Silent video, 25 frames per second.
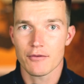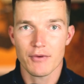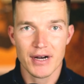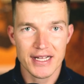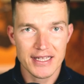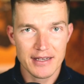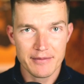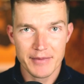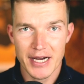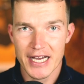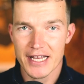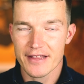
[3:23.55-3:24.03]
What
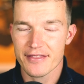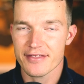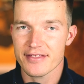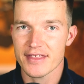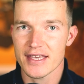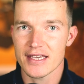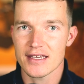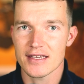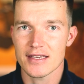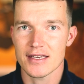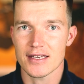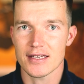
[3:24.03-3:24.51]
am I
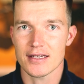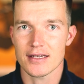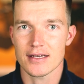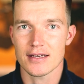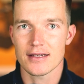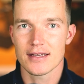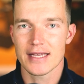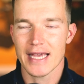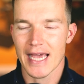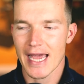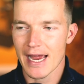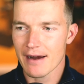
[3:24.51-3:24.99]
thinking?
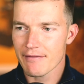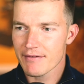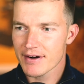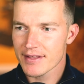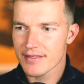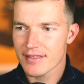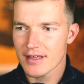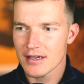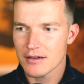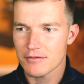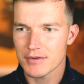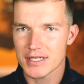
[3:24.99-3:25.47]

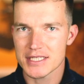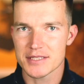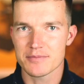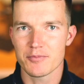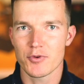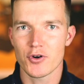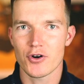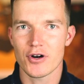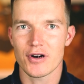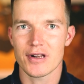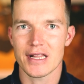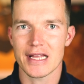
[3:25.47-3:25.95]
Everything was
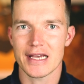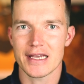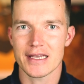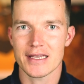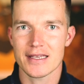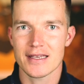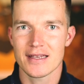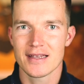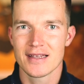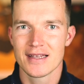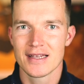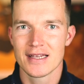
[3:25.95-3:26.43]
more
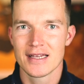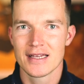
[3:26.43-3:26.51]
like